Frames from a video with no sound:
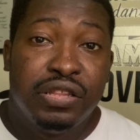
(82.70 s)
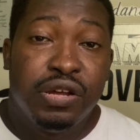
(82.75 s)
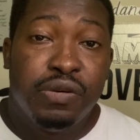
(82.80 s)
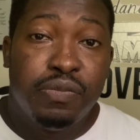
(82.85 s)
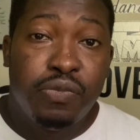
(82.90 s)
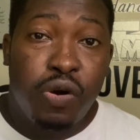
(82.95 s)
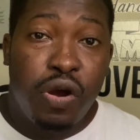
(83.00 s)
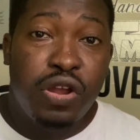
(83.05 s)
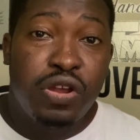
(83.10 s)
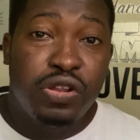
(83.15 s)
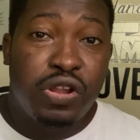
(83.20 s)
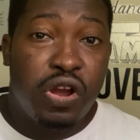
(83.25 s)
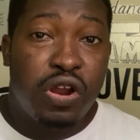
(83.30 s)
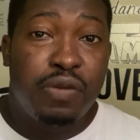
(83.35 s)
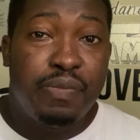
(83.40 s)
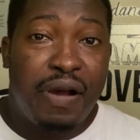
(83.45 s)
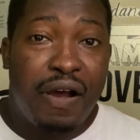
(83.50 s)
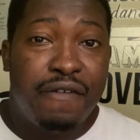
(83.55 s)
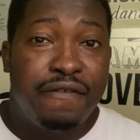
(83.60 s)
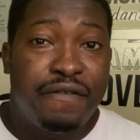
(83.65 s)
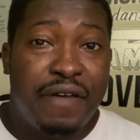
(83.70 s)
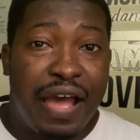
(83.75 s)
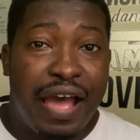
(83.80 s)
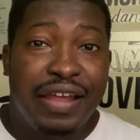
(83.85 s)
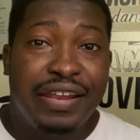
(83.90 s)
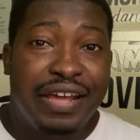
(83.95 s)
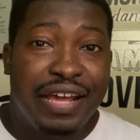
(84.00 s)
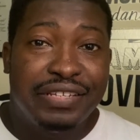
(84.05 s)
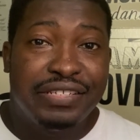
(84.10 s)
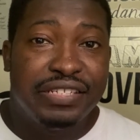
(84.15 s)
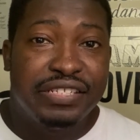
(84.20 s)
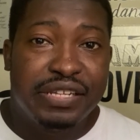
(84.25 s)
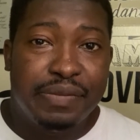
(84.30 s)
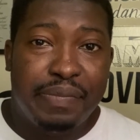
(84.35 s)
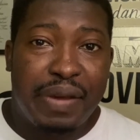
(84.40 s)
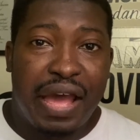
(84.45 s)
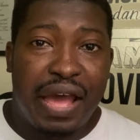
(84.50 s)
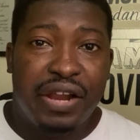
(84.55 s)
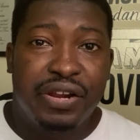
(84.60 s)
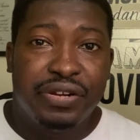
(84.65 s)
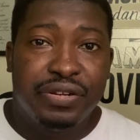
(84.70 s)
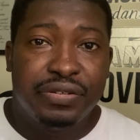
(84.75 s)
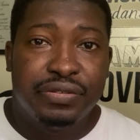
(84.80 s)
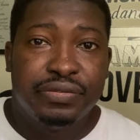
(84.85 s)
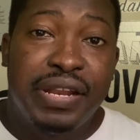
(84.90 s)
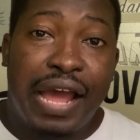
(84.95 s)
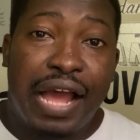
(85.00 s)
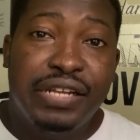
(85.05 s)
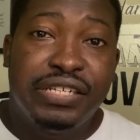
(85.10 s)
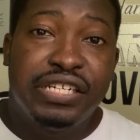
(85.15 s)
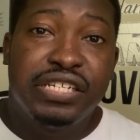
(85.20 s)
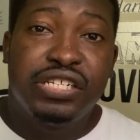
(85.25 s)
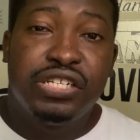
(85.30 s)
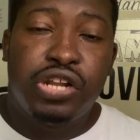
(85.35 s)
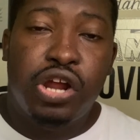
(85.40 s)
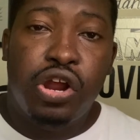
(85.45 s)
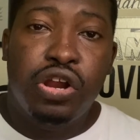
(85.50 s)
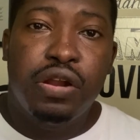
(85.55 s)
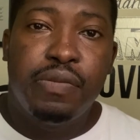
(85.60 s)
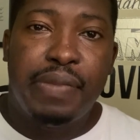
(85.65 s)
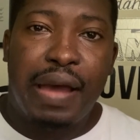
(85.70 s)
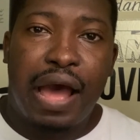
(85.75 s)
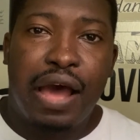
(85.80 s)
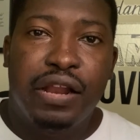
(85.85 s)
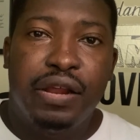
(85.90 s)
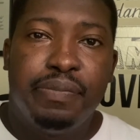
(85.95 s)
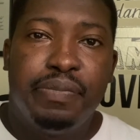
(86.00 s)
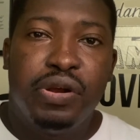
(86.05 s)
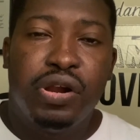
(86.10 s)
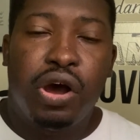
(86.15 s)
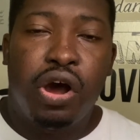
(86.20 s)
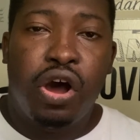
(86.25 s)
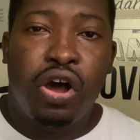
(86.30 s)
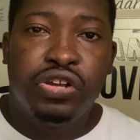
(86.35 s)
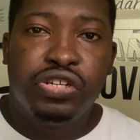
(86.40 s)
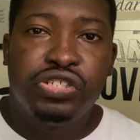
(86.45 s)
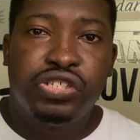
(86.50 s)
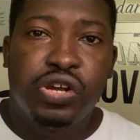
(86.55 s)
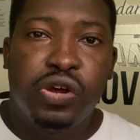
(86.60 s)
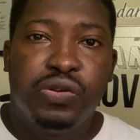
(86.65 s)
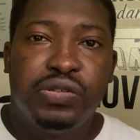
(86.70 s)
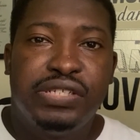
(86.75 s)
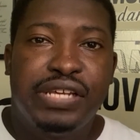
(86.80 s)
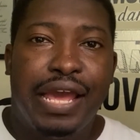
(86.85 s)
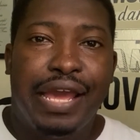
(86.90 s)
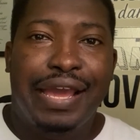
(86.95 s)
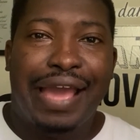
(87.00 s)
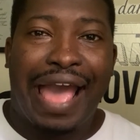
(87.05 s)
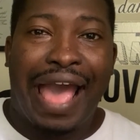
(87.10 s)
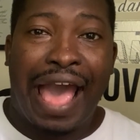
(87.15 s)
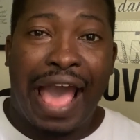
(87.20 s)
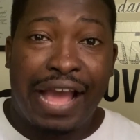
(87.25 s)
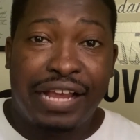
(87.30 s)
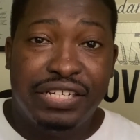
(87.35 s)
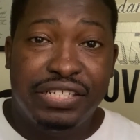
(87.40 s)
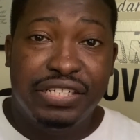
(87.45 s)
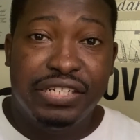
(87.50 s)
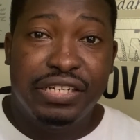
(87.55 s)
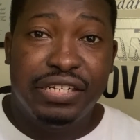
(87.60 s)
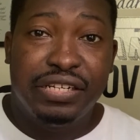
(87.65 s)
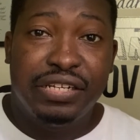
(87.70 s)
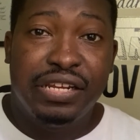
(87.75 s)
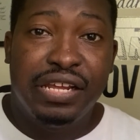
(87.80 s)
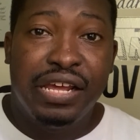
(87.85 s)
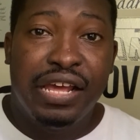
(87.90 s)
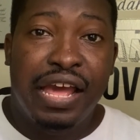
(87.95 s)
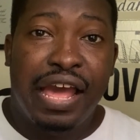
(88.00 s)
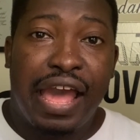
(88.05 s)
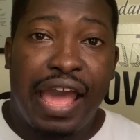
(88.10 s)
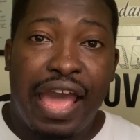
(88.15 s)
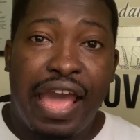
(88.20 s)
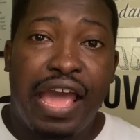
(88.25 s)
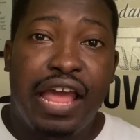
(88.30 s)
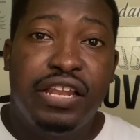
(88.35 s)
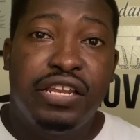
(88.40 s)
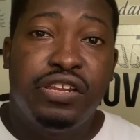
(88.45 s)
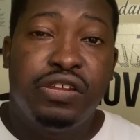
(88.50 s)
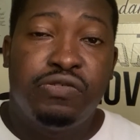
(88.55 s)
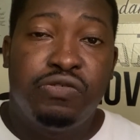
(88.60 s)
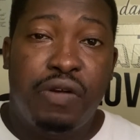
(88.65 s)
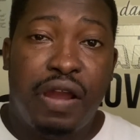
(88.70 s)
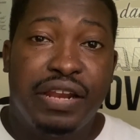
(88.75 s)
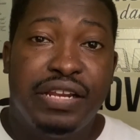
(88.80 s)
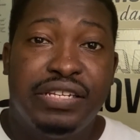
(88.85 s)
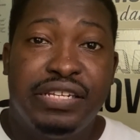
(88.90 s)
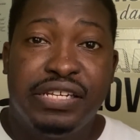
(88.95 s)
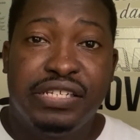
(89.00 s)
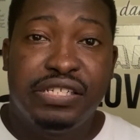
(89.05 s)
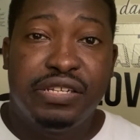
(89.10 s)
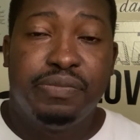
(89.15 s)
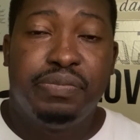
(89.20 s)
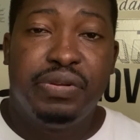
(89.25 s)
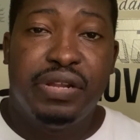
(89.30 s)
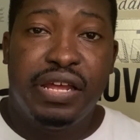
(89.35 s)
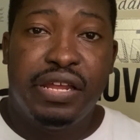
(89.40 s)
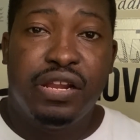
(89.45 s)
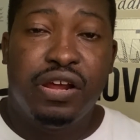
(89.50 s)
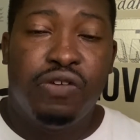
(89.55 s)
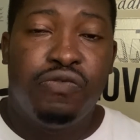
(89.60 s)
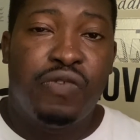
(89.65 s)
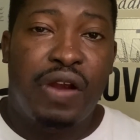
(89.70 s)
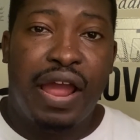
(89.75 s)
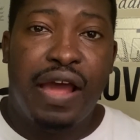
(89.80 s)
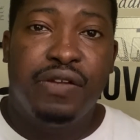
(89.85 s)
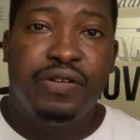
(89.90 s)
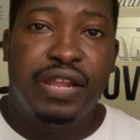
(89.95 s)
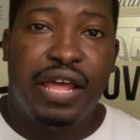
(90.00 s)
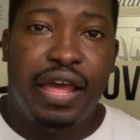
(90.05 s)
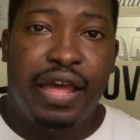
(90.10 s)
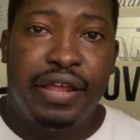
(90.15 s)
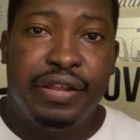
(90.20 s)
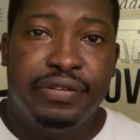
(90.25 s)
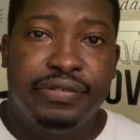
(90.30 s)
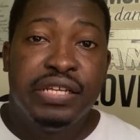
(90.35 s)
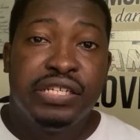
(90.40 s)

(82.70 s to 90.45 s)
The more you learn about finances, the better. But not just learn about it, but also take action and create discipline around that.